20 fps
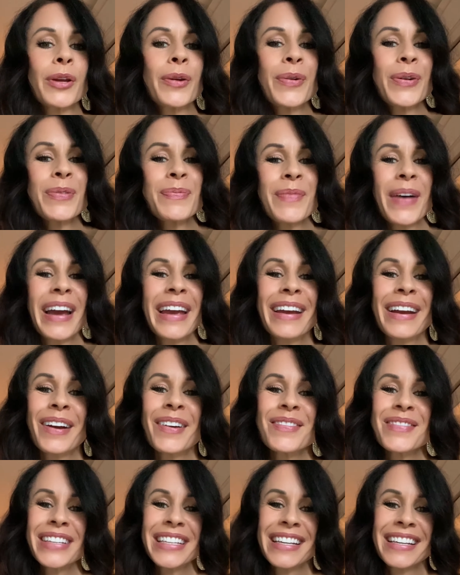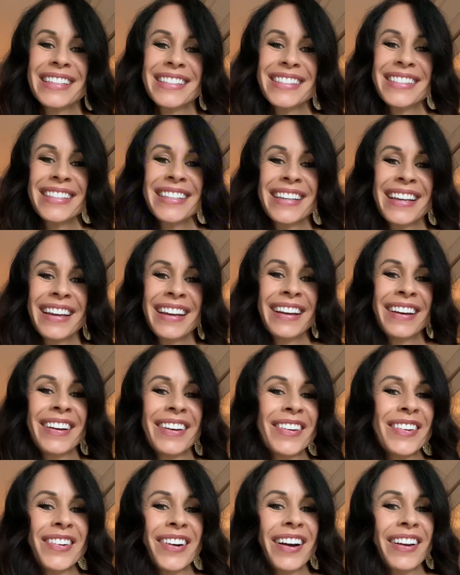with my hair because
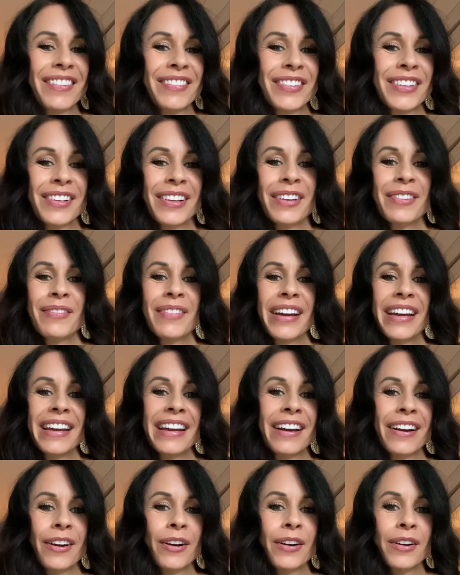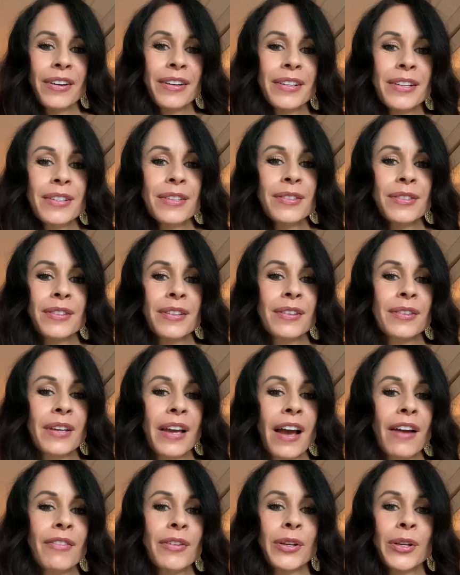I feel like my hair is
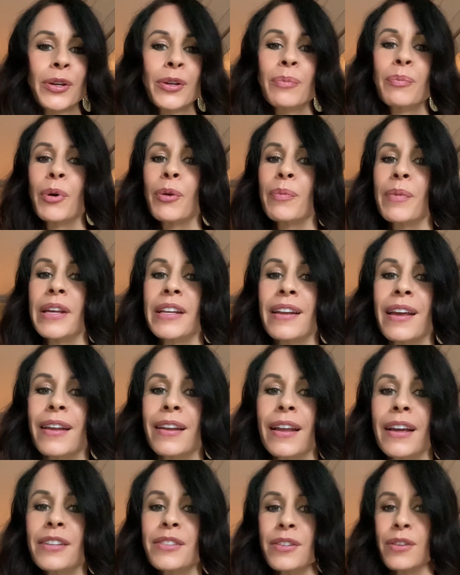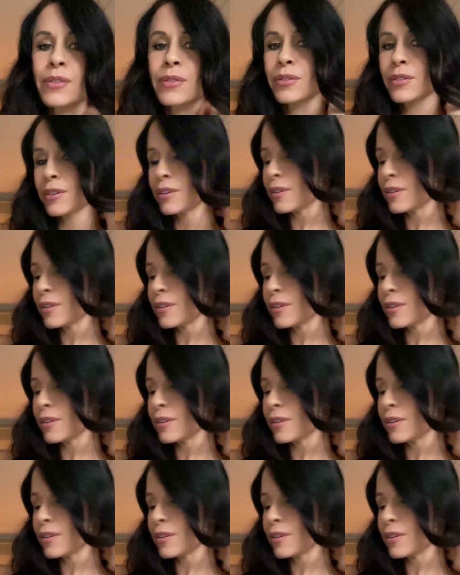having a good moment and I don't